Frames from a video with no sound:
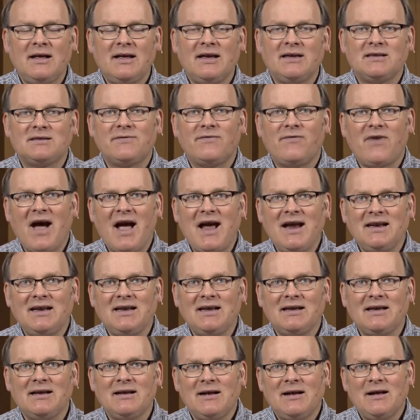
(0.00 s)
is
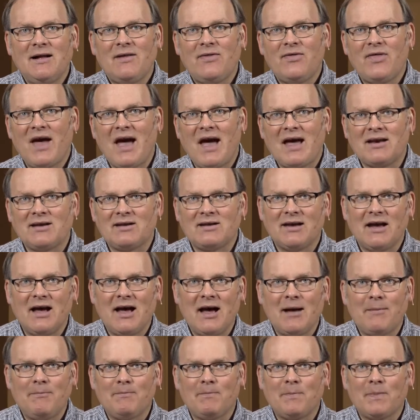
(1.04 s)
finding that
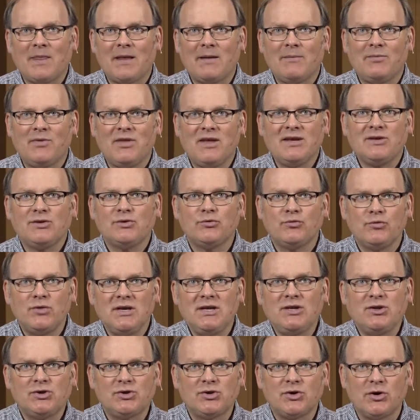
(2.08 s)
this
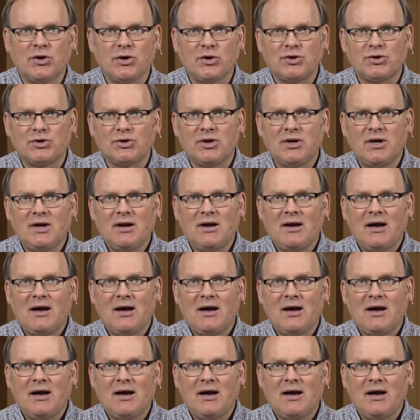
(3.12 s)
research,